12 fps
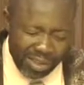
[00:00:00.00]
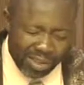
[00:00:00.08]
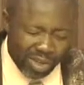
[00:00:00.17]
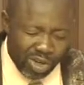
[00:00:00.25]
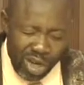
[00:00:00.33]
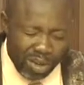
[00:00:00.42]

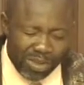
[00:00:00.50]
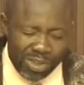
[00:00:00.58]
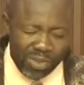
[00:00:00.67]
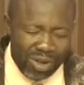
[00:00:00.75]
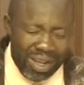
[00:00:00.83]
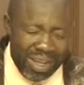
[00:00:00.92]
to come
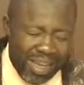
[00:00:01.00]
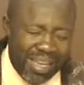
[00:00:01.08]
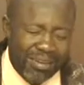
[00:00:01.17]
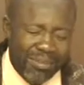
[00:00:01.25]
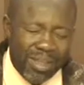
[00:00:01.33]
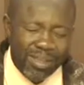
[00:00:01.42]
into
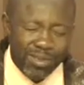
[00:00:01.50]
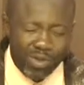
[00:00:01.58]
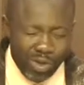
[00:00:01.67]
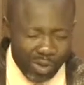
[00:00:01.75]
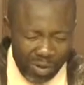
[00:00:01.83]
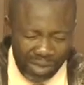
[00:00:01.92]
alignment to
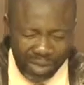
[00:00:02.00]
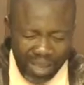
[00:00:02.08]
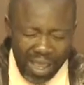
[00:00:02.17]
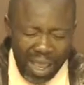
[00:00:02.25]
your will.